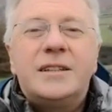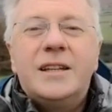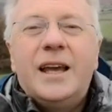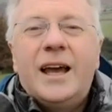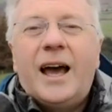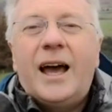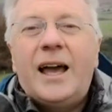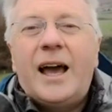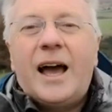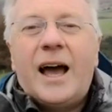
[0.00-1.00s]
It
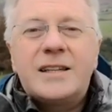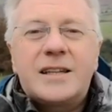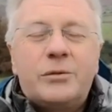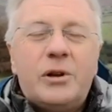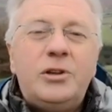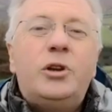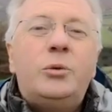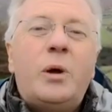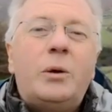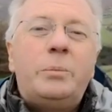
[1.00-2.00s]
has a
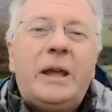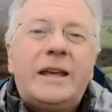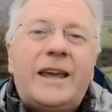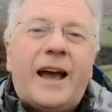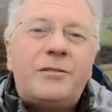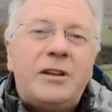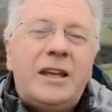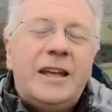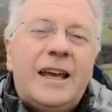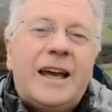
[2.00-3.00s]
Renew Wellbeing Cafe
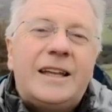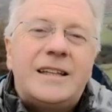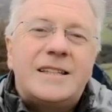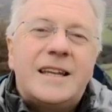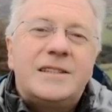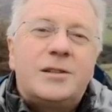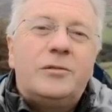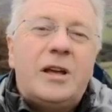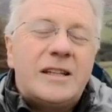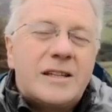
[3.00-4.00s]
at the centre
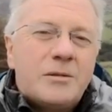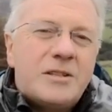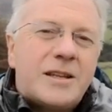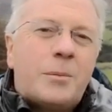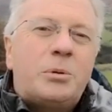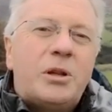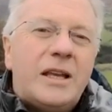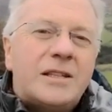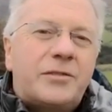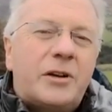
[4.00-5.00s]
of it. It's just a
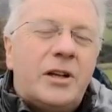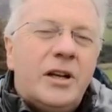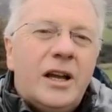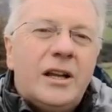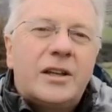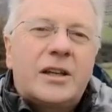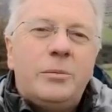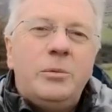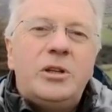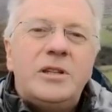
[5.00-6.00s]
place for the
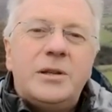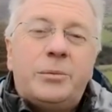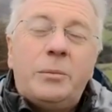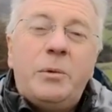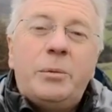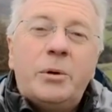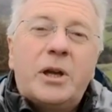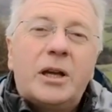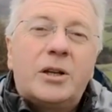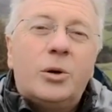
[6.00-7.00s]
community where people
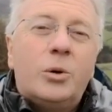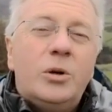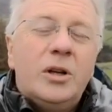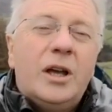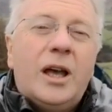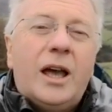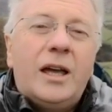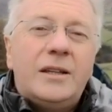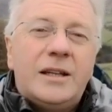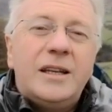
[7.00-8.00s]
can go.
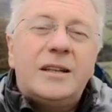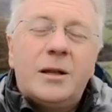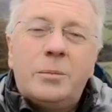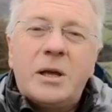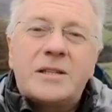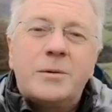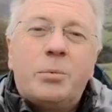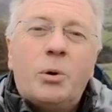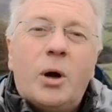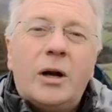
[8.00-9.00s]
They need a little bit of
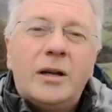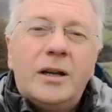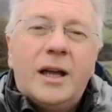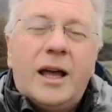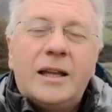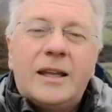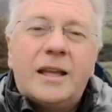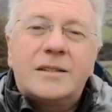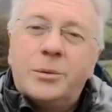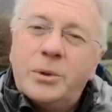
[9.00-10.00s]
support
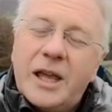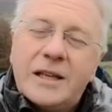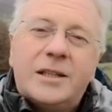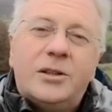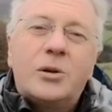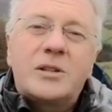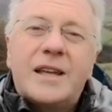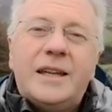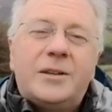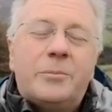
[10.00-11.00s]
and someone gets
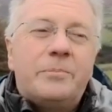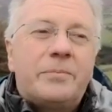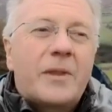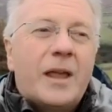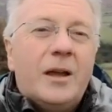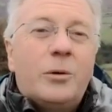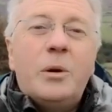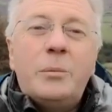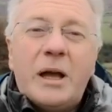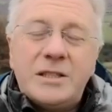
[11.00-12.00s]
alongside them.
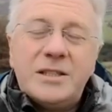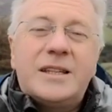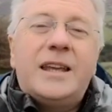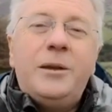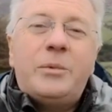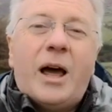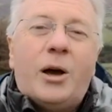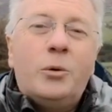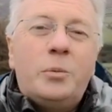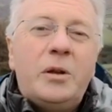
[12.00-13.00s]
We're managing to keep that
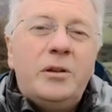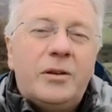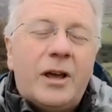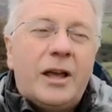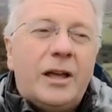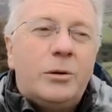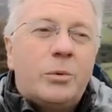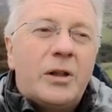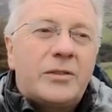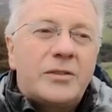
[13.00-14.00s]
open
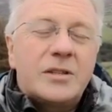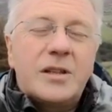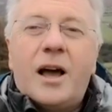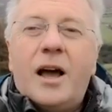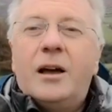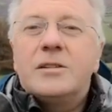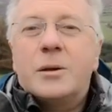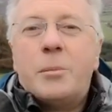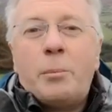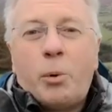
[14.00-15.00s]
with
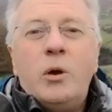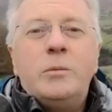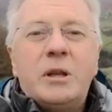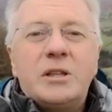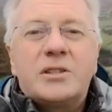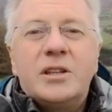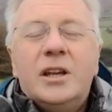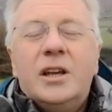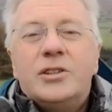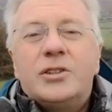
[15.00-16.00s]
some appointments
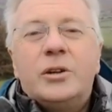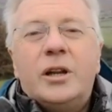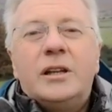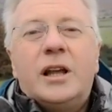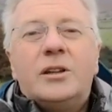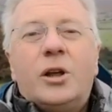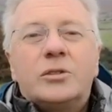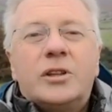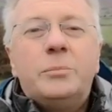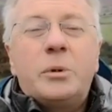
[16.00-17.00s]
during
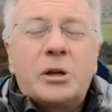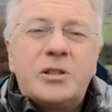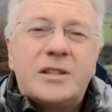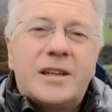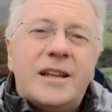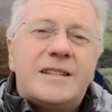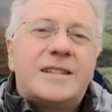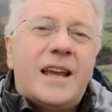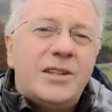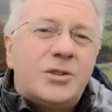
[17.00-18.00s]
lockdown because it's an
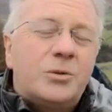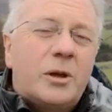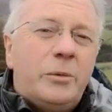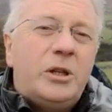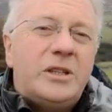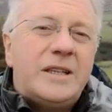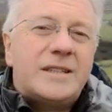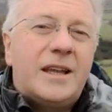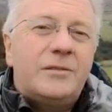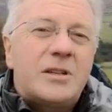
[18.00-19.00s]
essential community
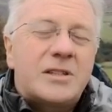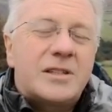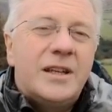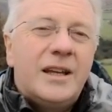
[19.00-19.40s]
service.